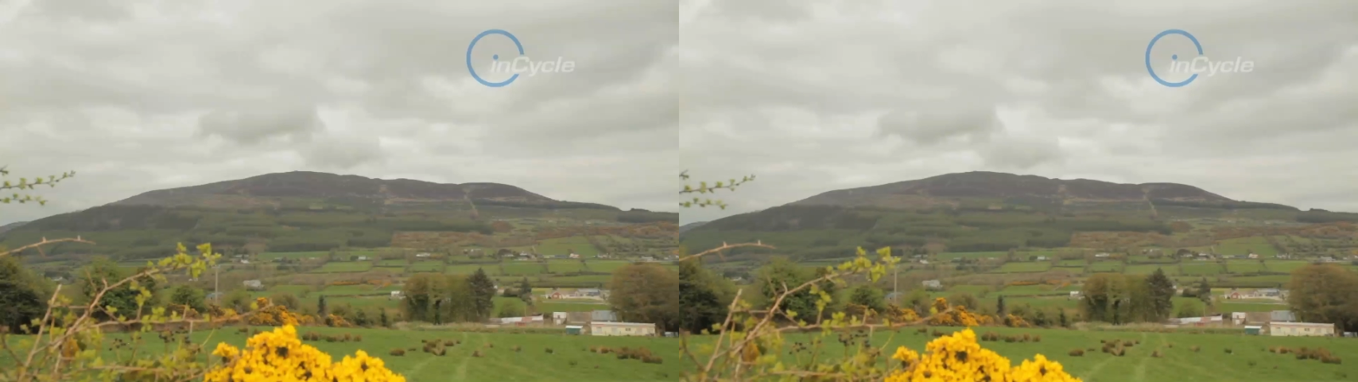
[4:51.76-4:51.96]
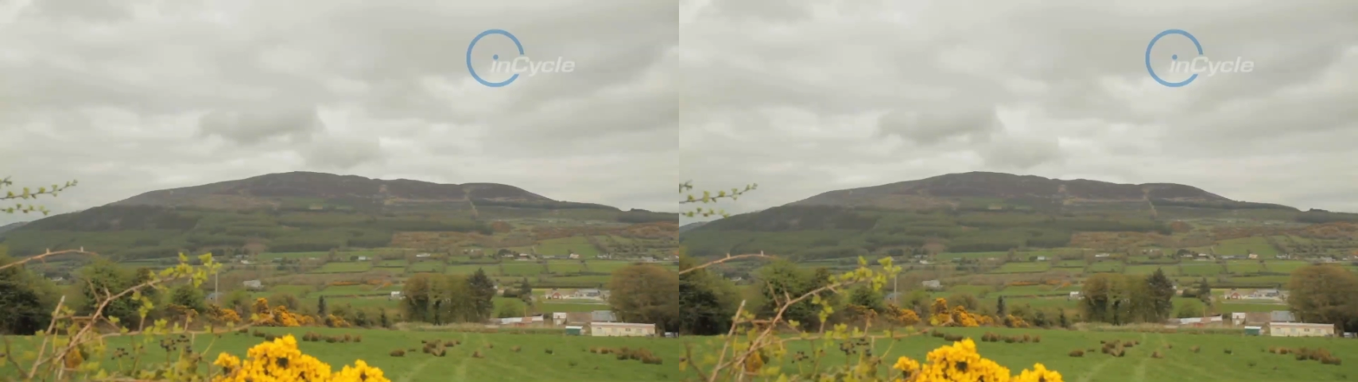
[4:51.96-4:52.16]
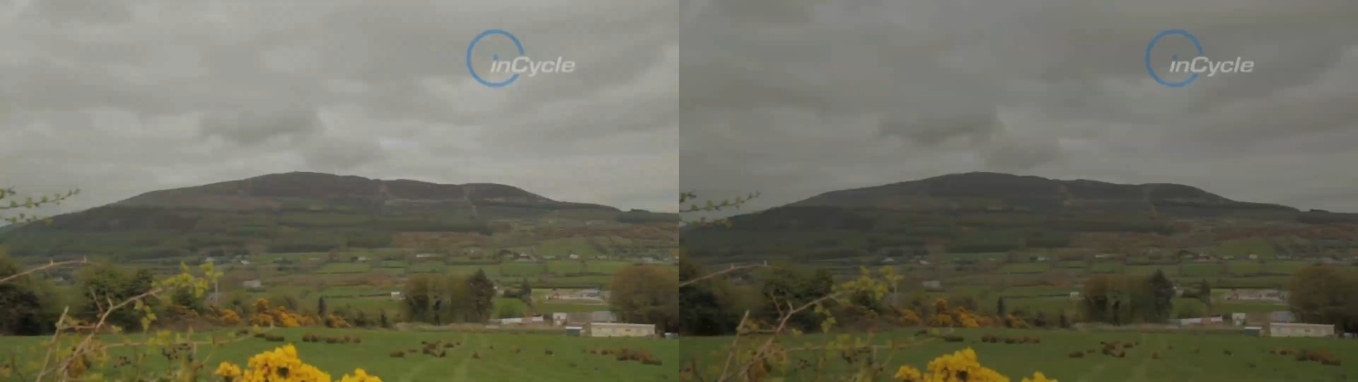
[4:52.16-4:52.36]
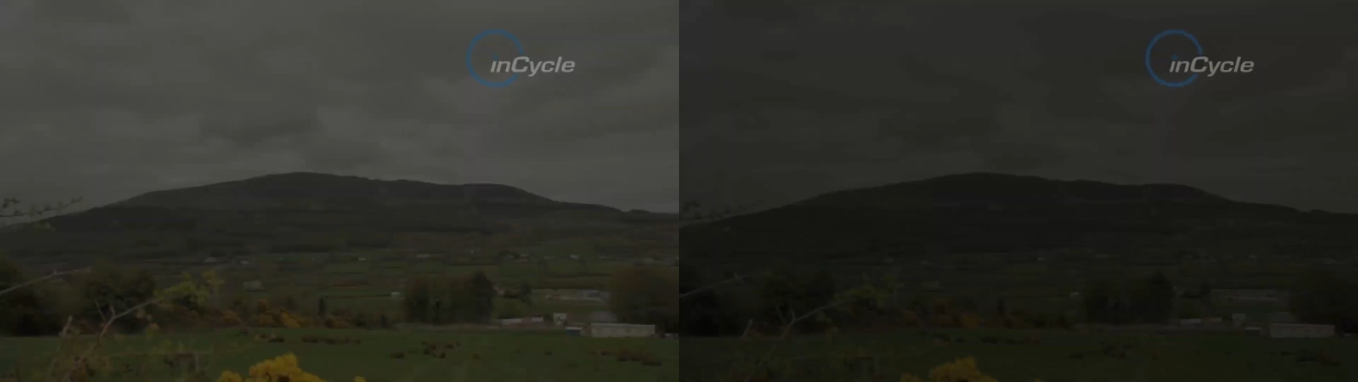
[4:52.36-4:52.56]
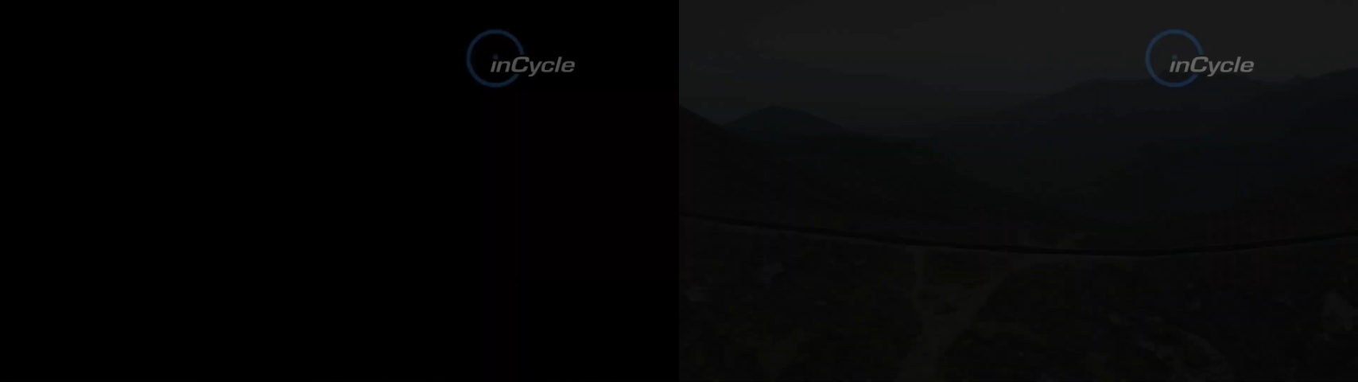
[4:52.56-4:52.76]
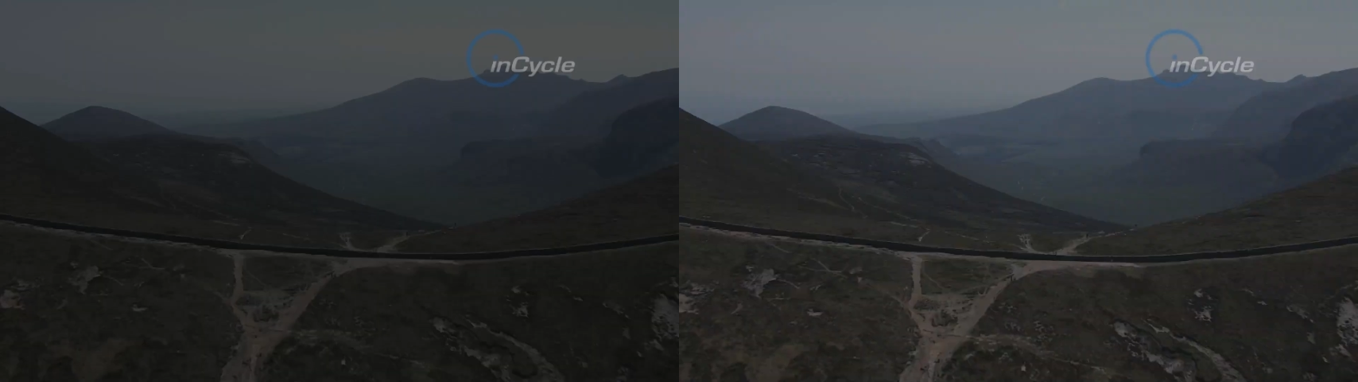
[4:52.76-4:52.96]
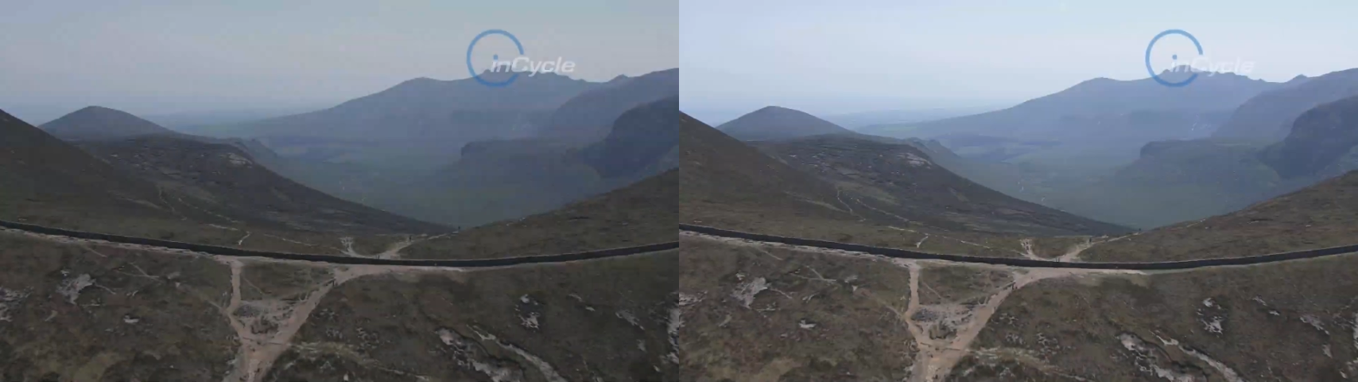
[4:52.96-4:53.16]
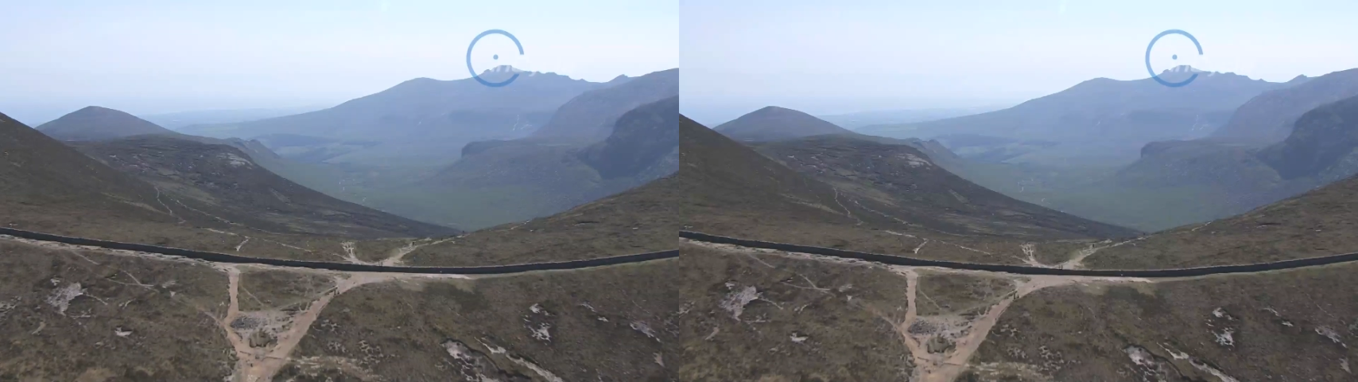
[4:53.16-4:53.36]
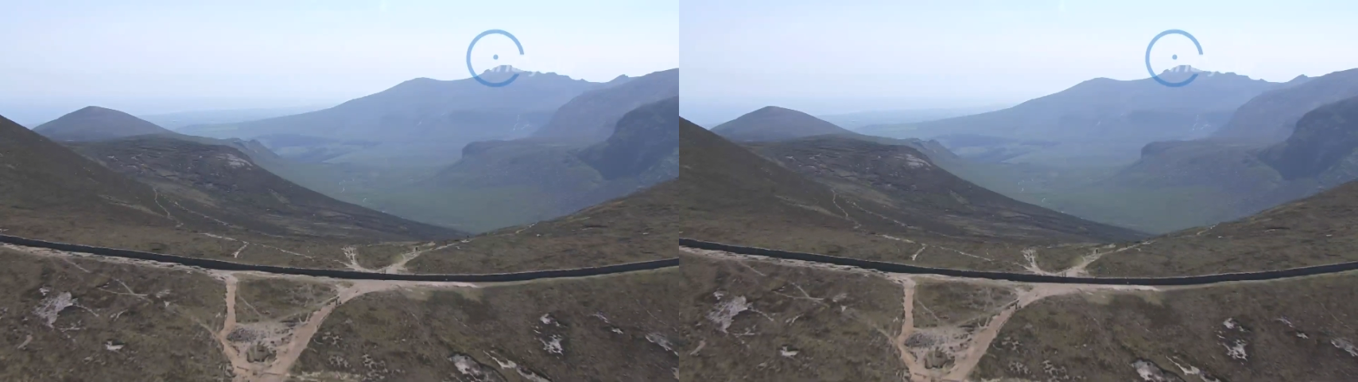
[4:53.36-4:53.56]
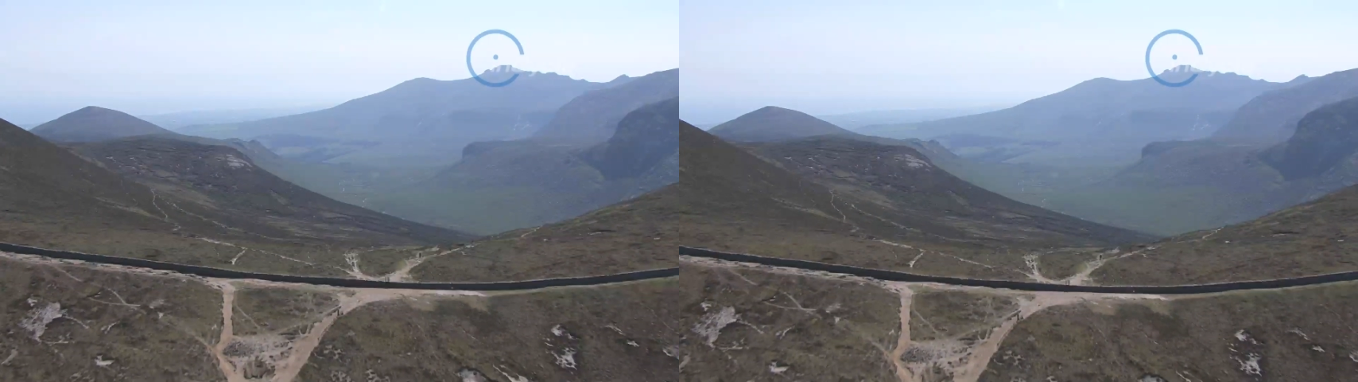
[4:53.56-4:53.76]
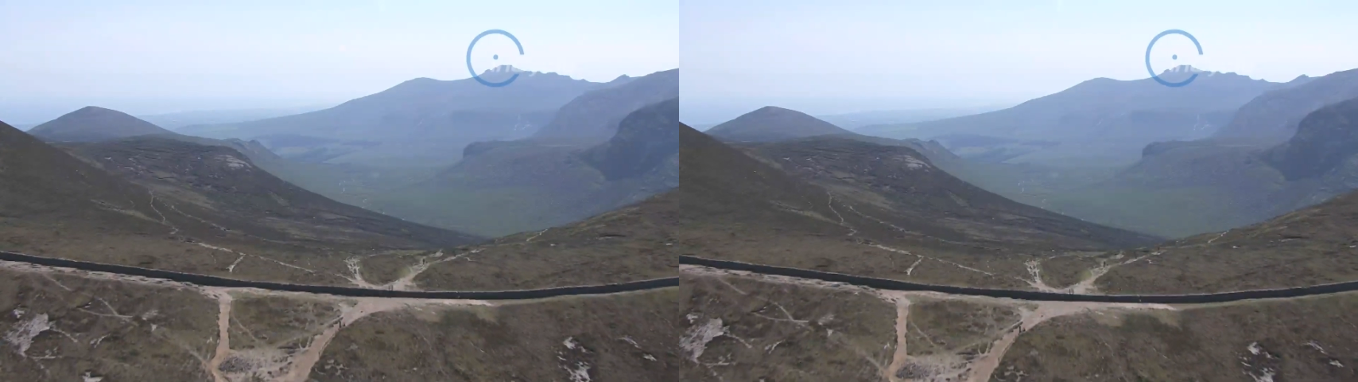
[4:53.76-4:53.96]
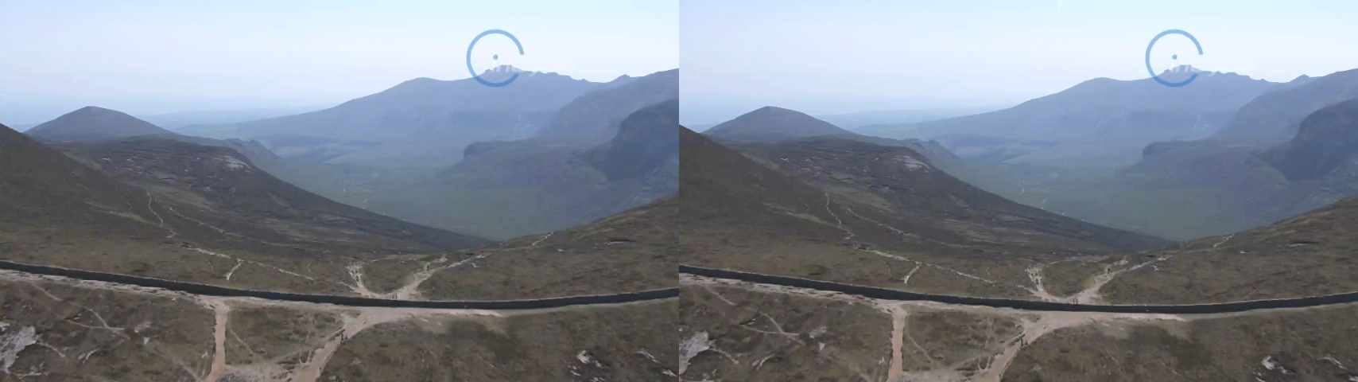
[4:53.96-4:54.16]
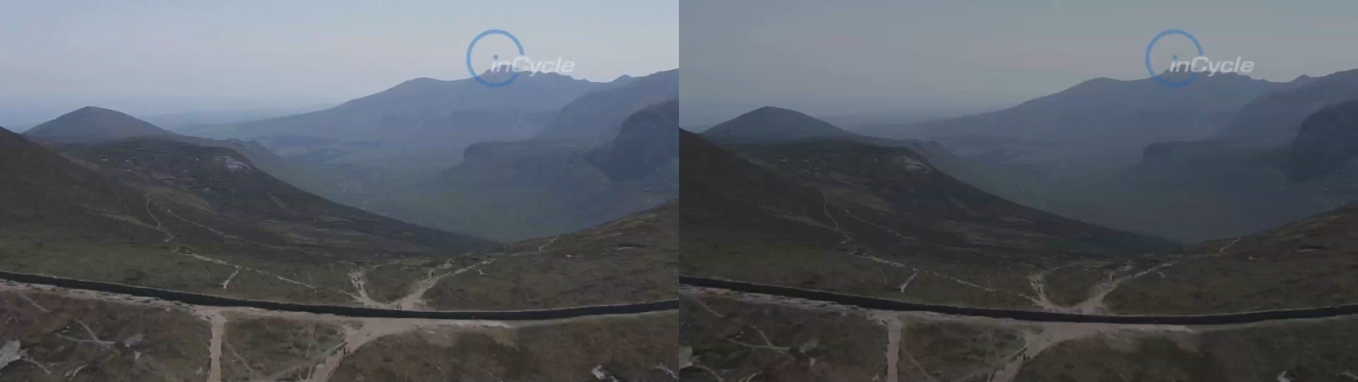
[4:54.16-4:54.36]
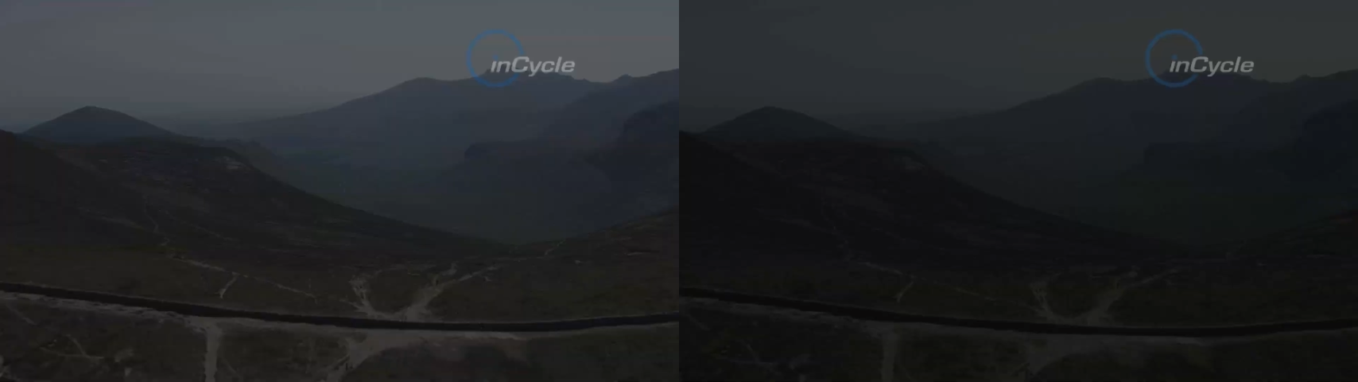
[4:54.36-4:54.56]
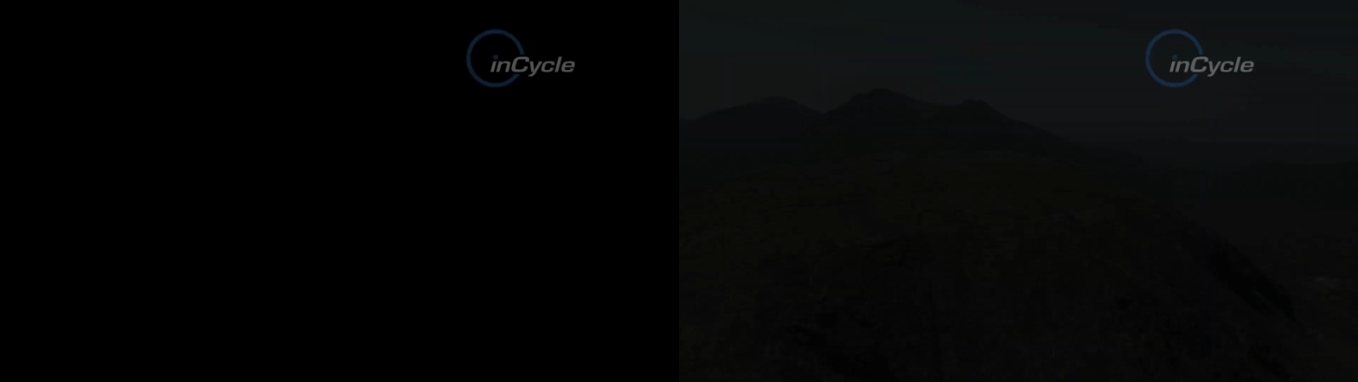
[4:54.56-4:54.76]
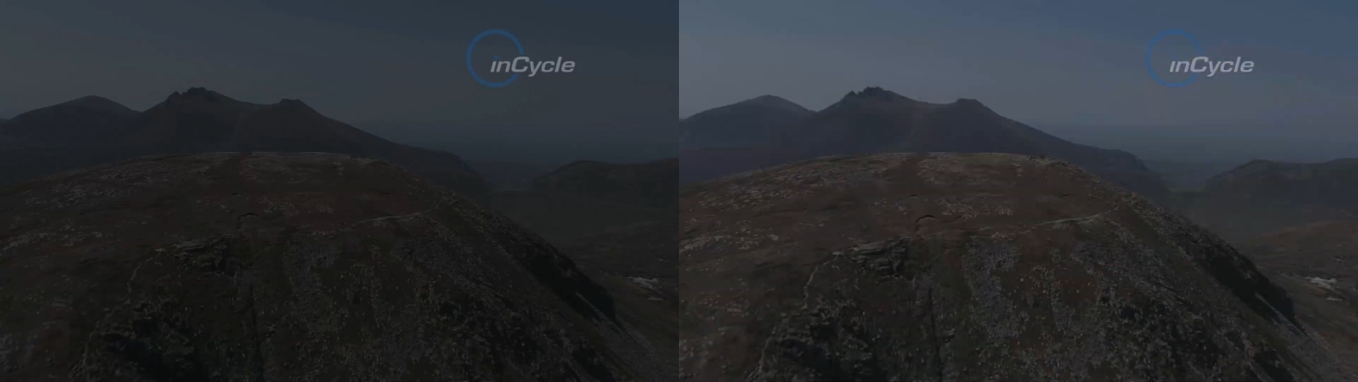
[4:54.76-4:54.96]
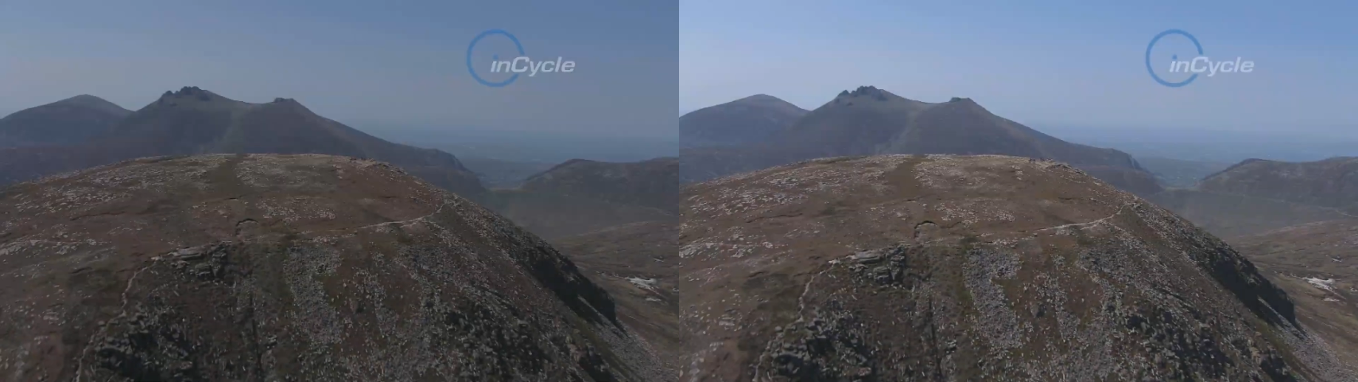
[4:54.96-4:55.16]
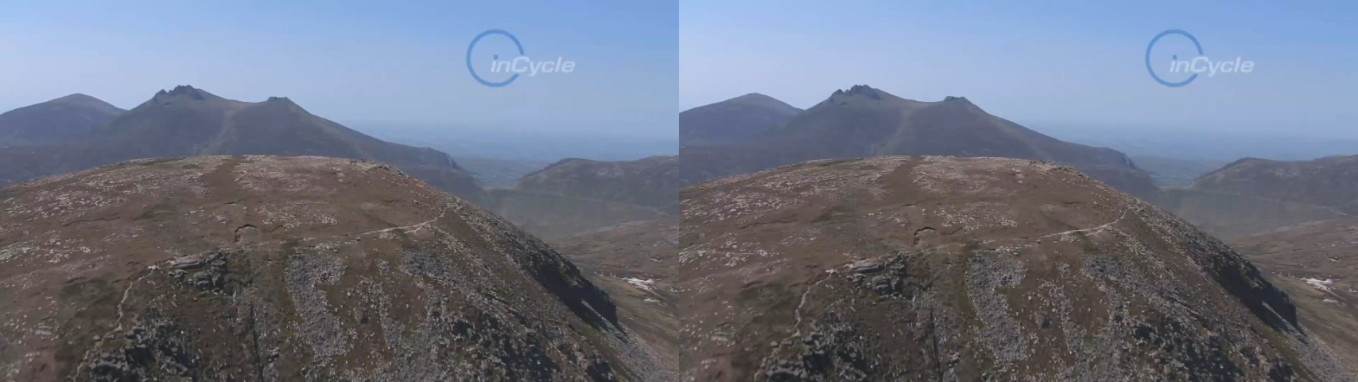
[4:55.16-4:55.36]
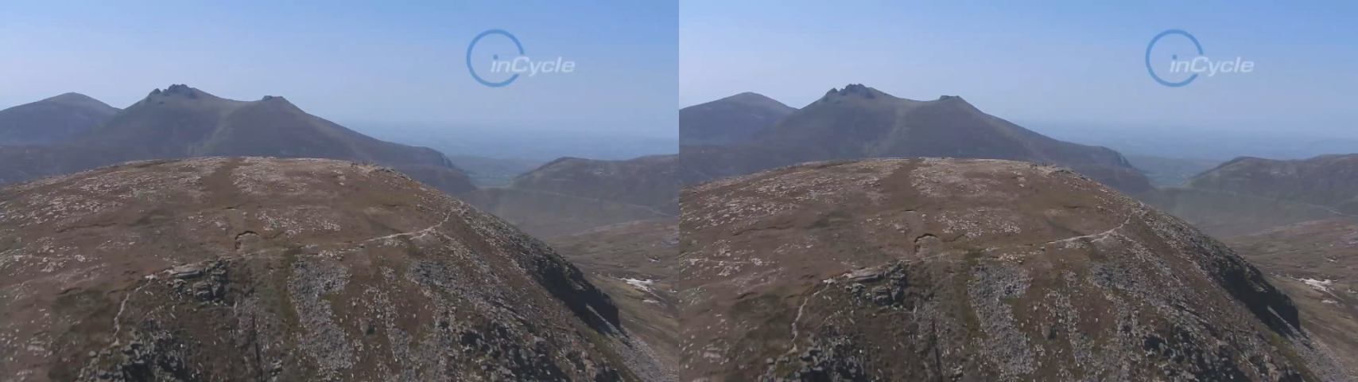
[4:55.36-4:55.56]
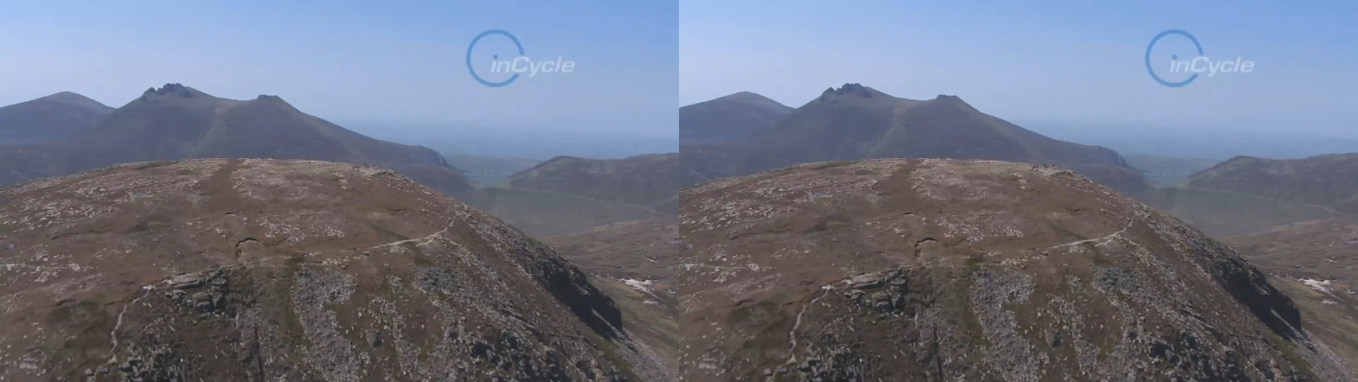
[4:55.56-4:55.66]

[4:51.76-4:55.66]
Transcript: Nobody's mouth can be seen.